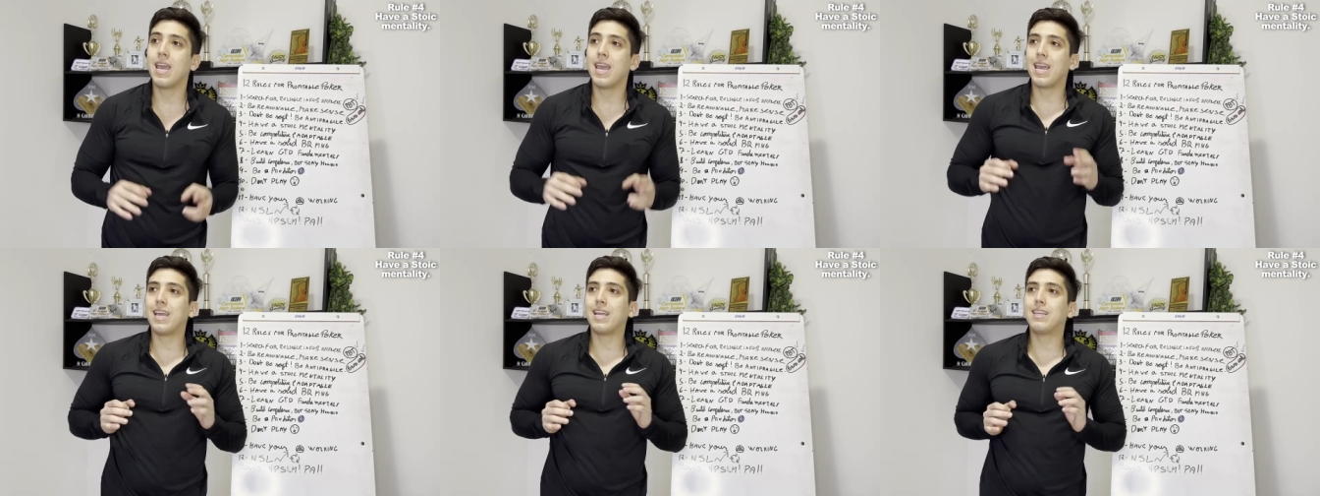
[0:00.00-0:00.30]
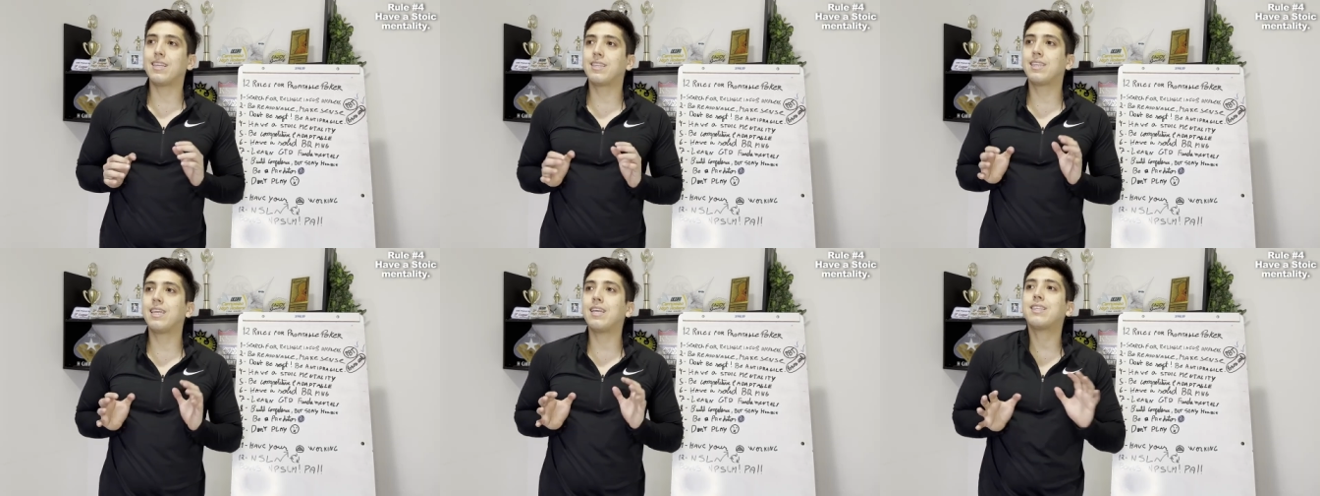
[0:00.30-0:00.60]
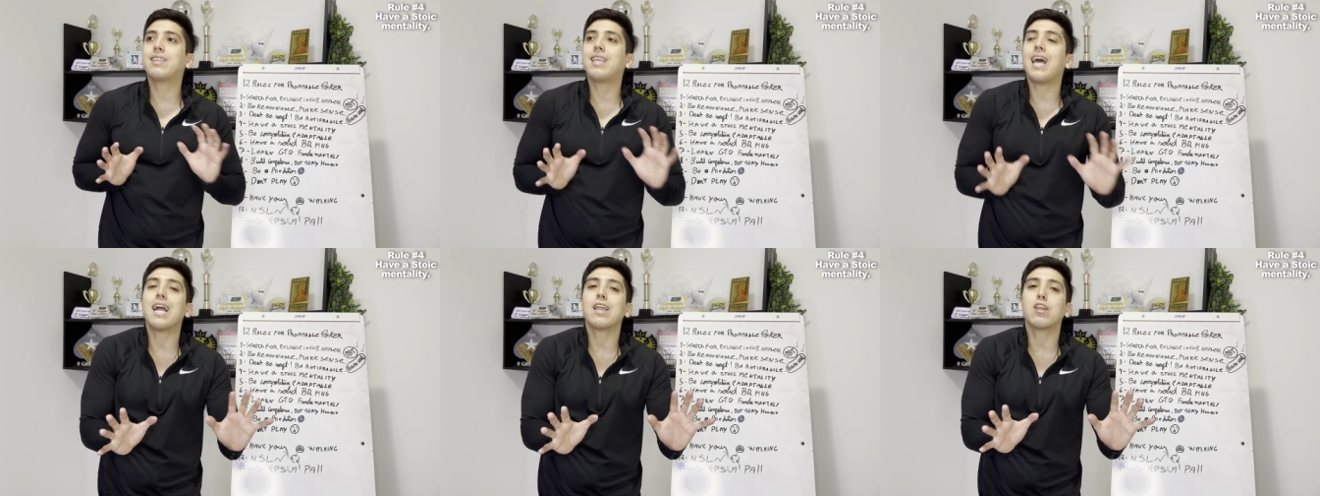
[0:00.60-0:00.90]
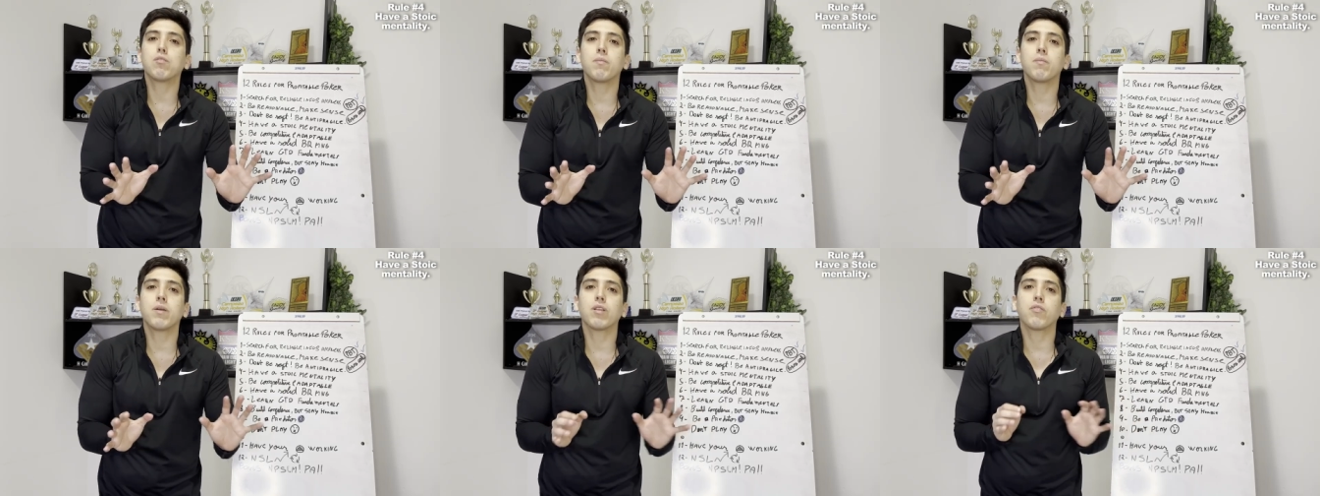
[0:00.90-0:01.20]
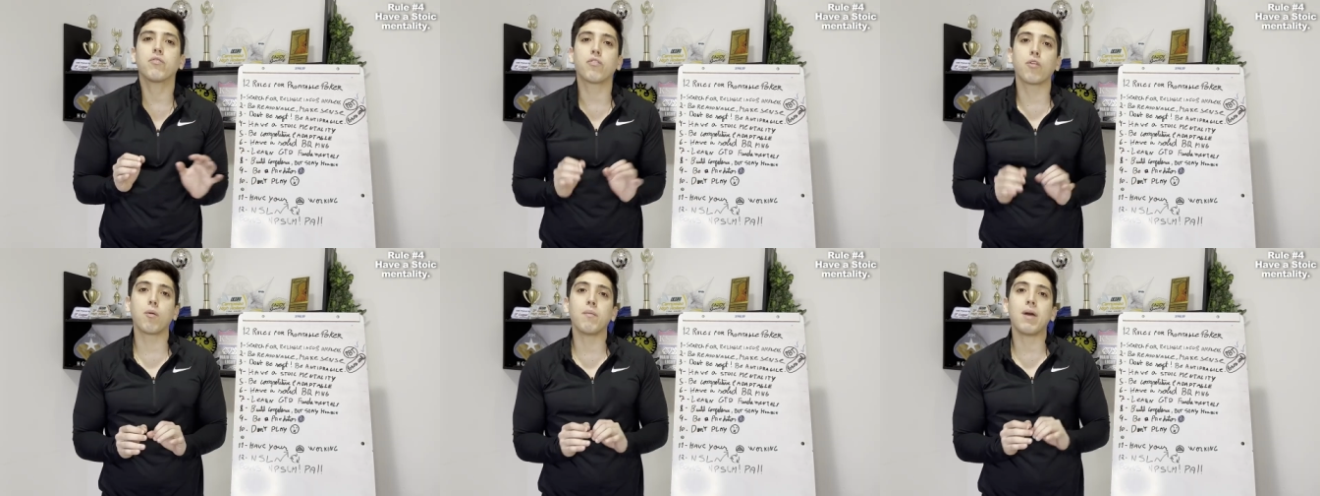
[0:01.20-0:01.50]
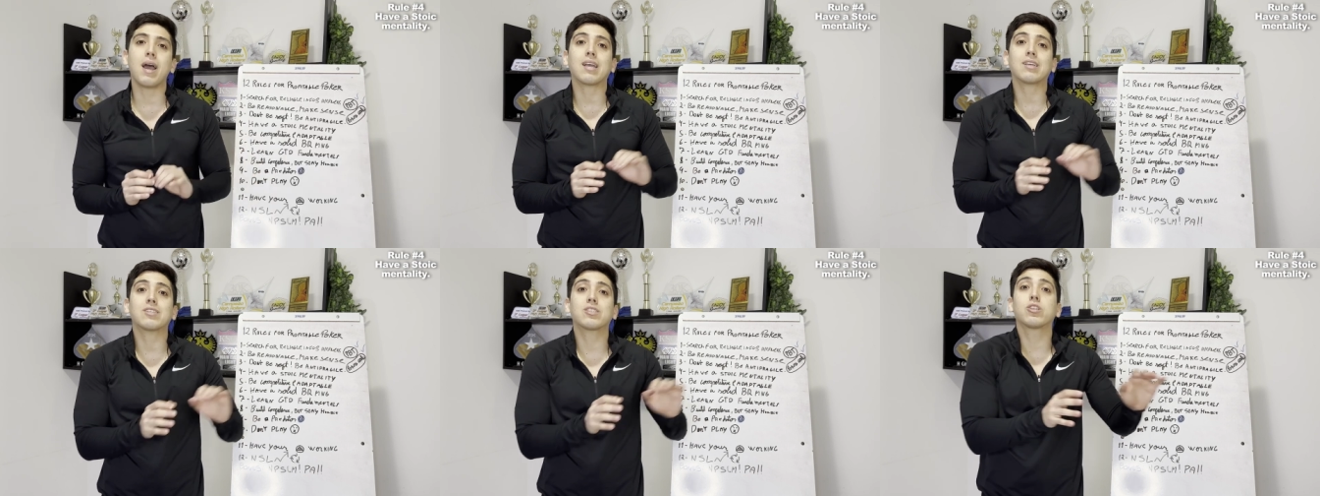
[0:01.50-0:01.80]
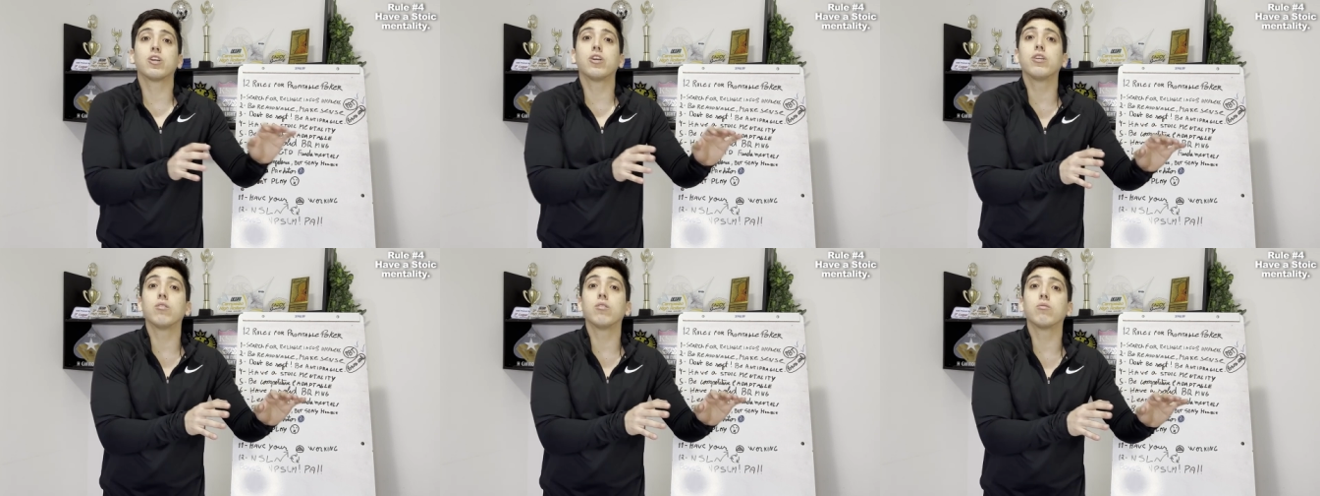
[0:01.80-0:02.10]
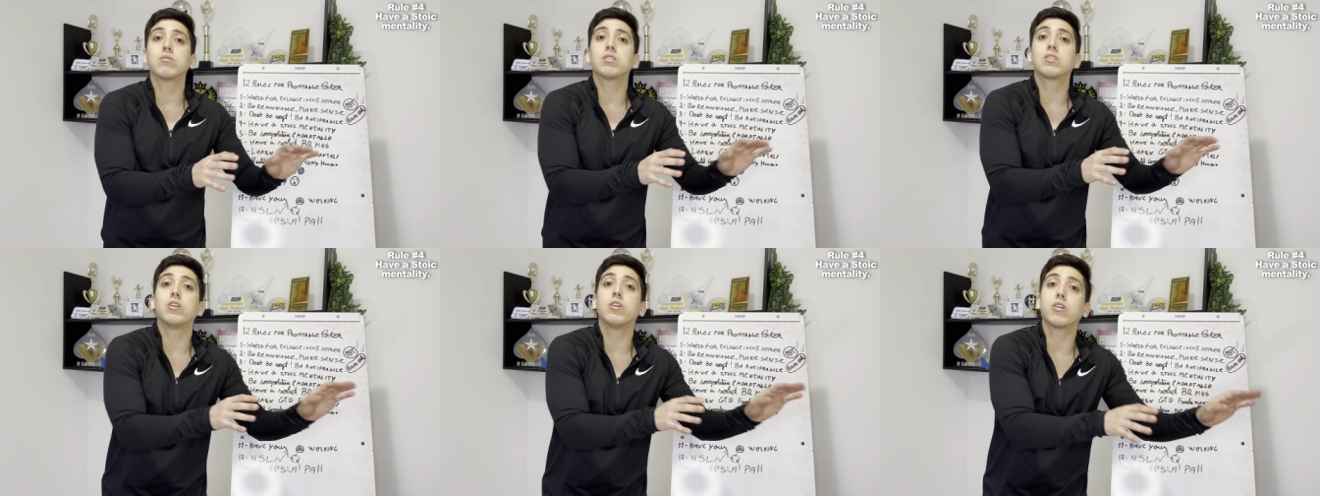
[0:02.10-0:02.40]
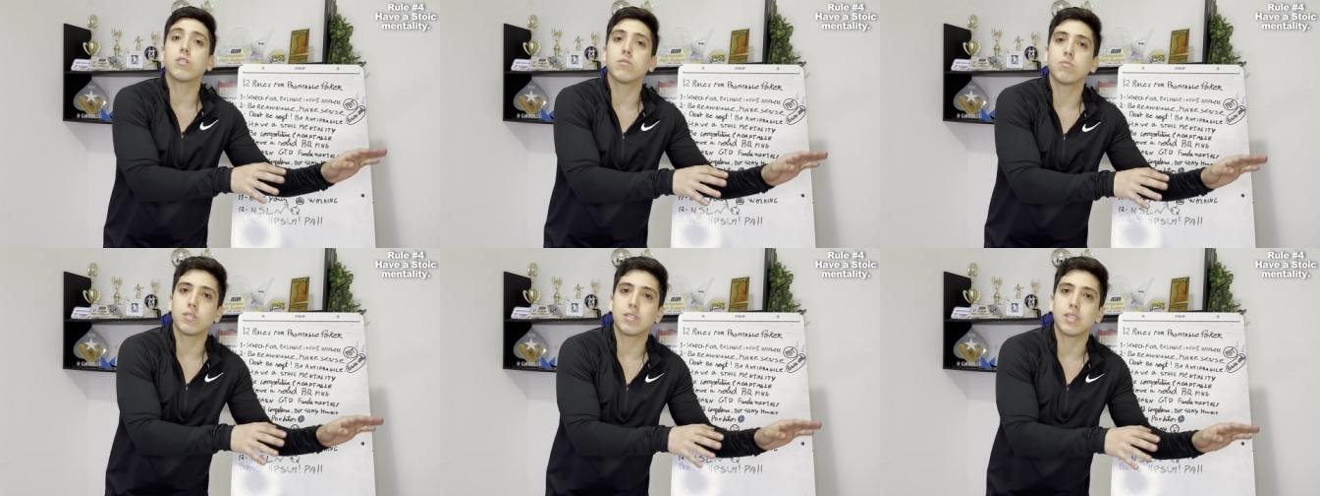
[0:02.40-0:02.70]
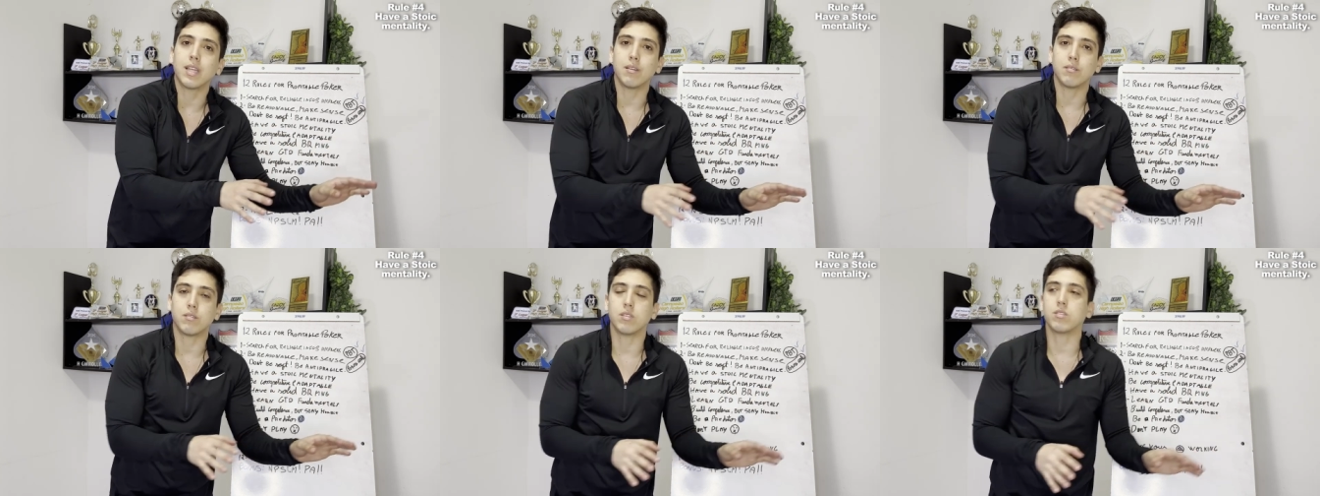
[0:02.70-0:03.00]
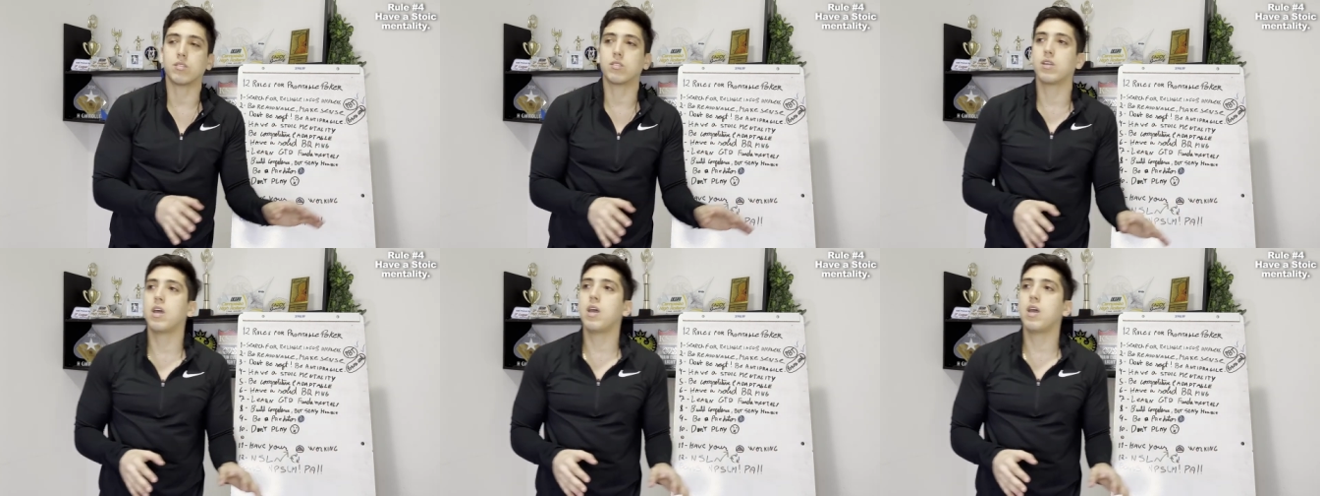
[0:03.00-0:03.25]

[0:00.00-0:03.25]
and detachment from external circumstances.